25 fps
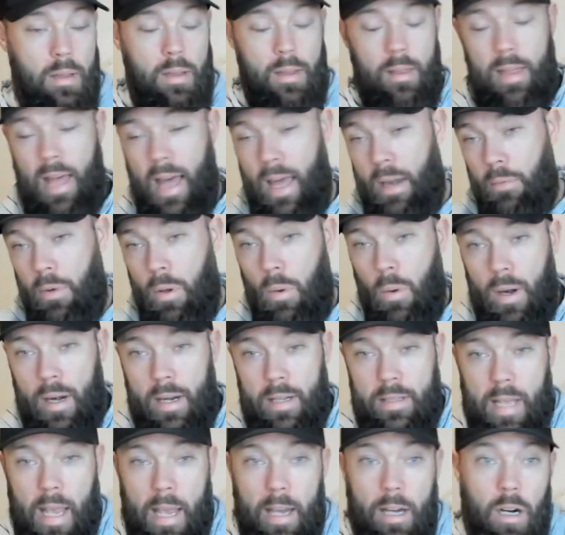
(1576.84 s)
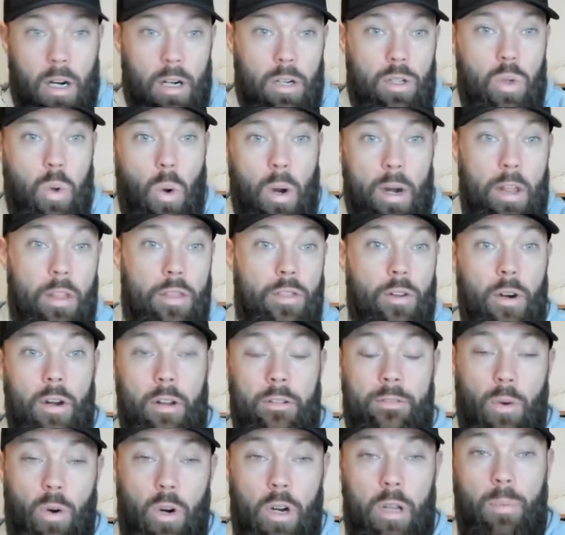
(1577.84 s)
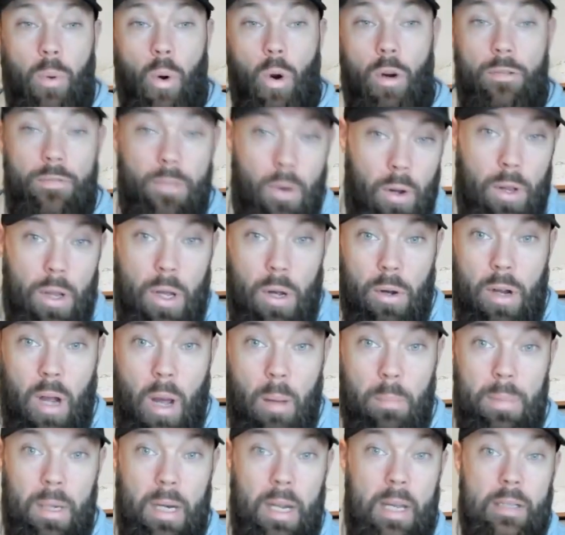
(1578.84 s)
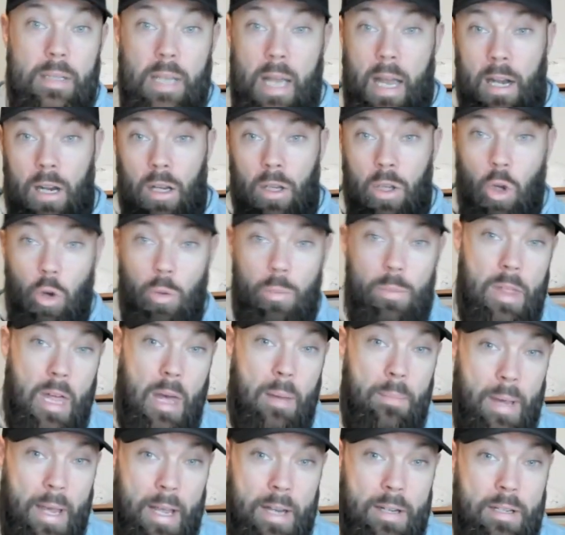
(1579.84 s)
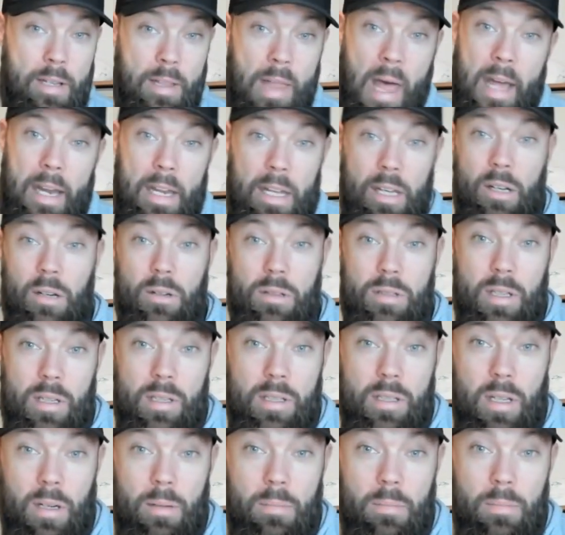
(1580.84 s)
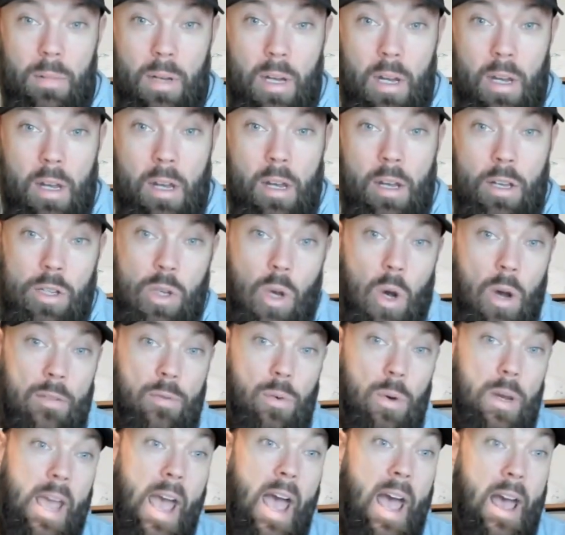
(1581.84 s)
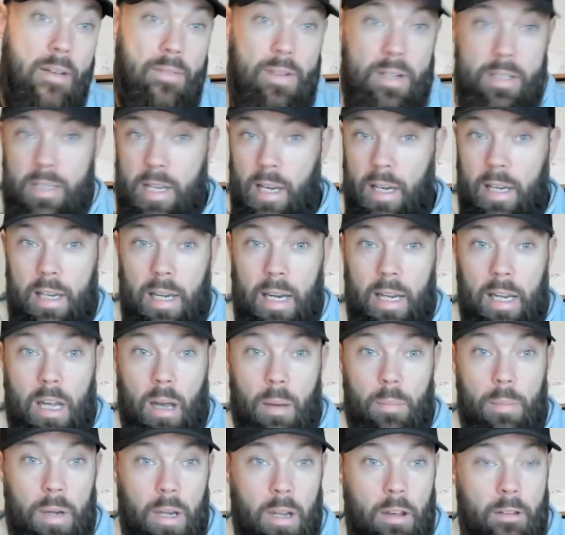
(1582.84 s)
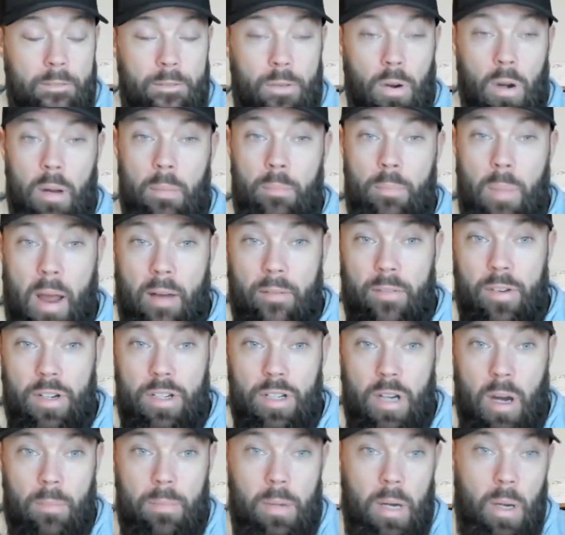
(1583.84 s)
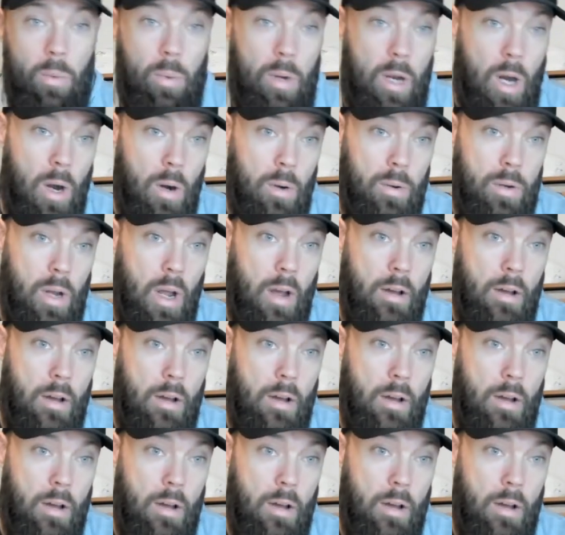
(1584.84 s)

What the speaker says: Then we want to take our 20, 30, 40 portfolio companies and loop them into that ecosystem. So if we have a ticketing company, a food and beverage company, we have